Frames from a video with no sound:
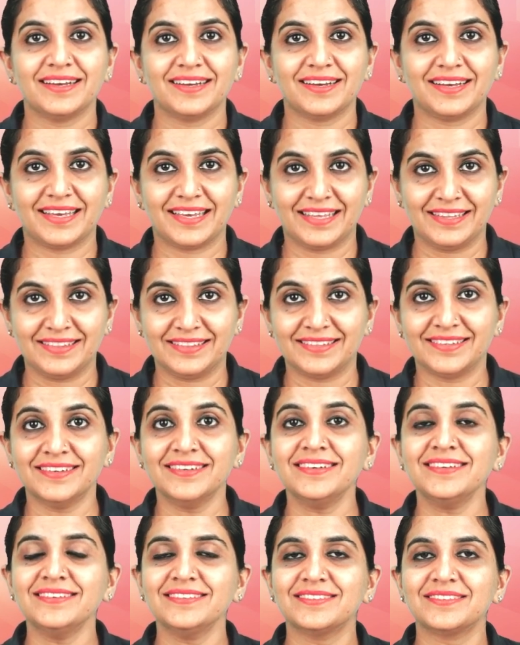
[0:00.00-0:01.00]
in the
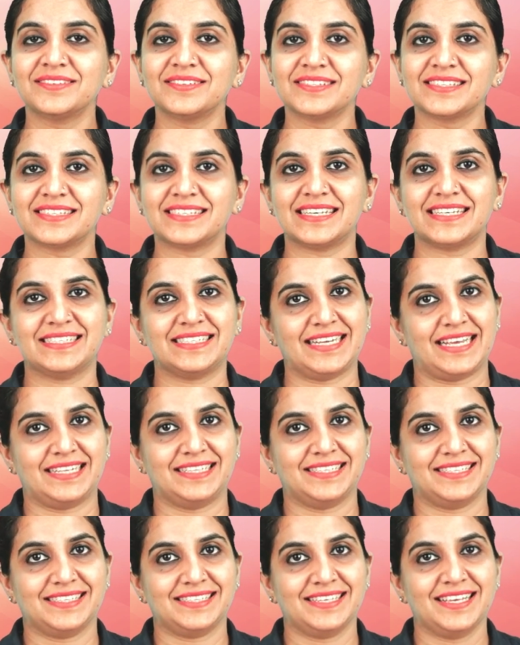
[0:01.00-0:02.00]

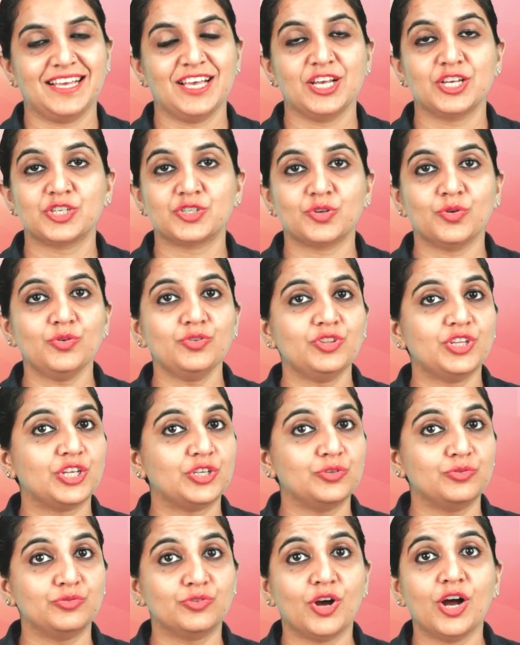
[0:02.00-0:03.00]
sentence. So they
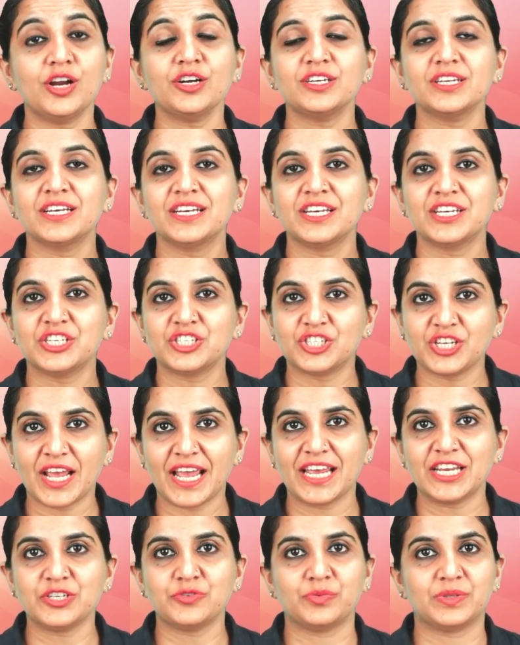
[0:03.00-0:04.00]
do not
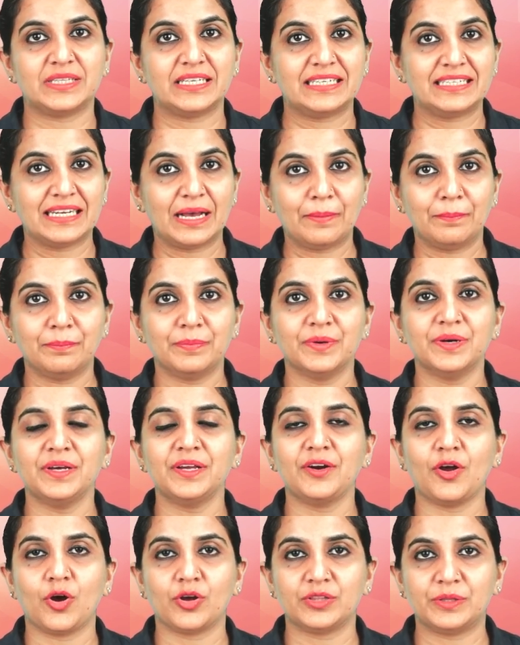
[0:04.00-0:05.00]
change with the number
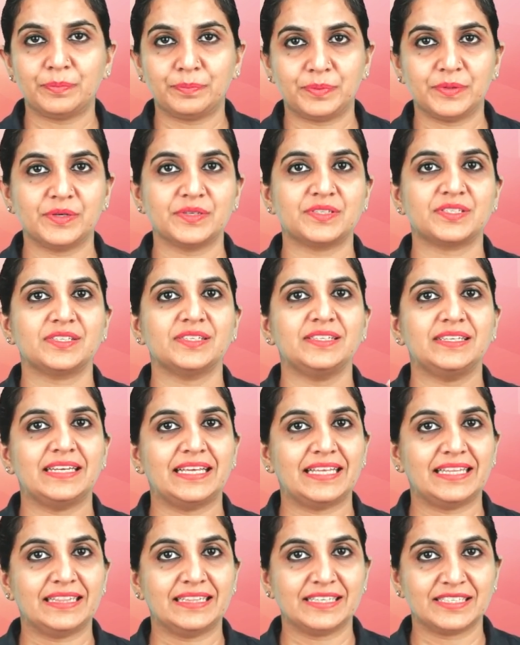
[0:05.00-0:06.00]
or the person
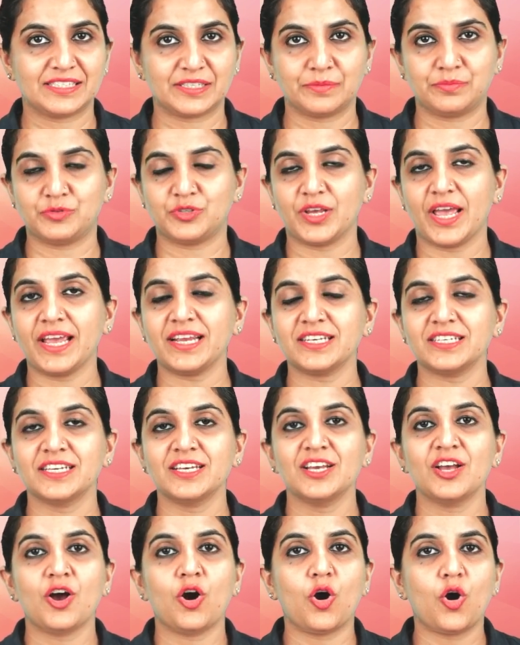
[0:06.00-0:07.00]
in the subject
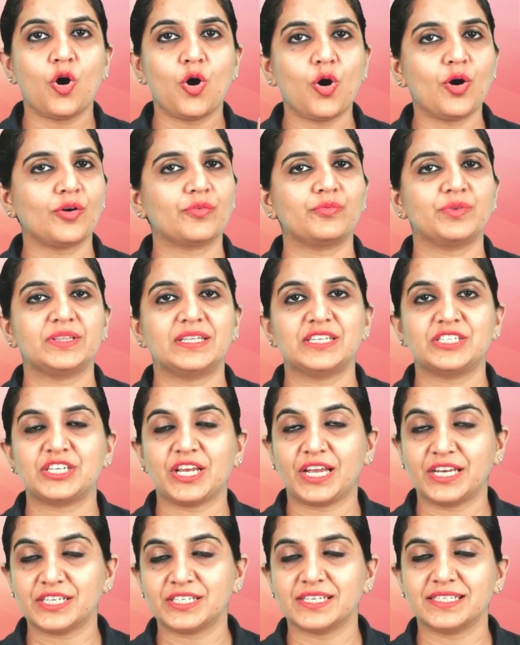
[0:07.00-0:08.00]
or with the
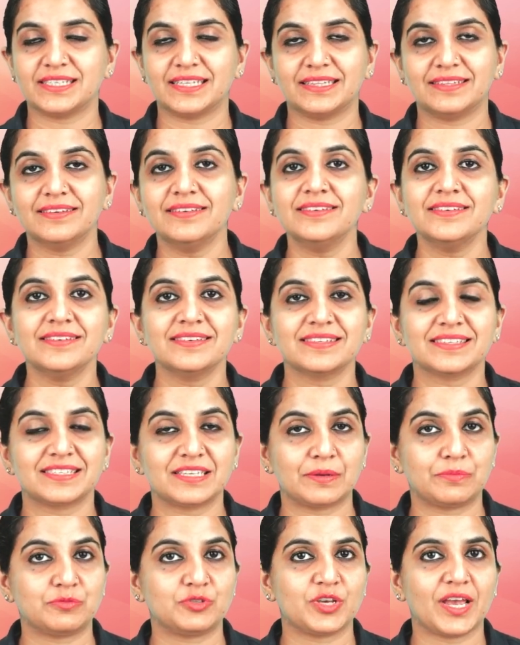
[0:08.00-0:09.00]
changes in the
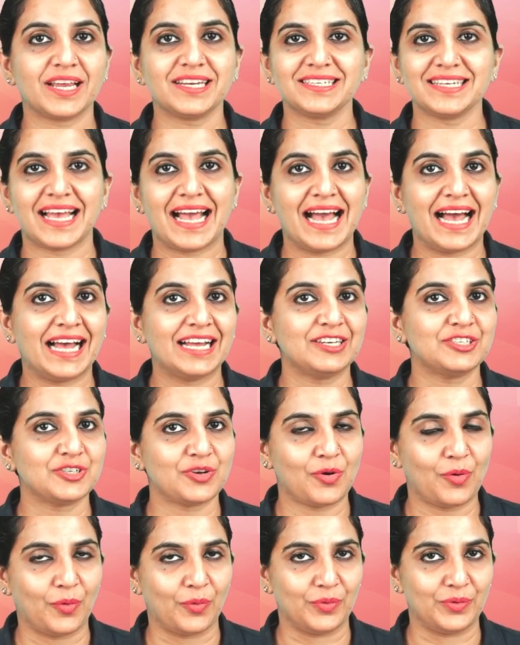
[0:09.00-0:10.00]
subject at
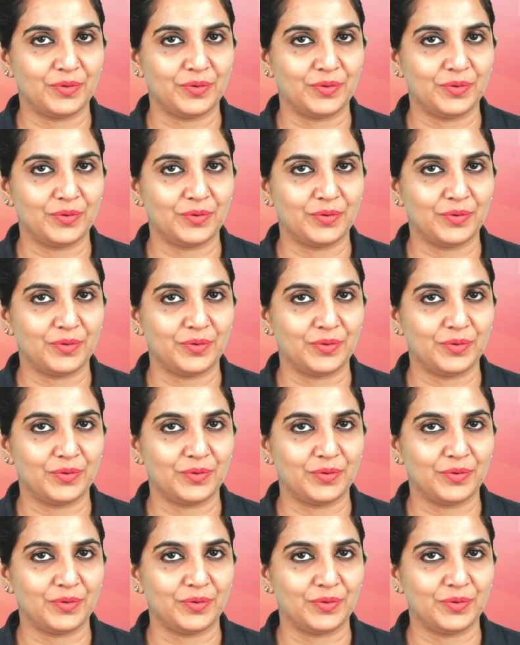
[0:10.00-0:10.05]
all.